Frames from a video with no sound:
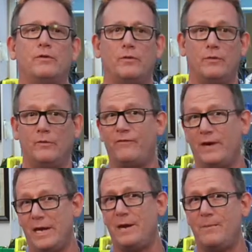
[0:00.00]
through
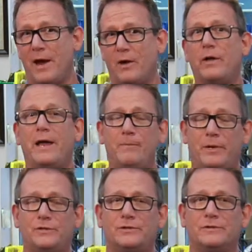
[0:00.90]
the email and
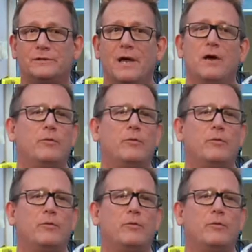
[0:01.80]
pictures.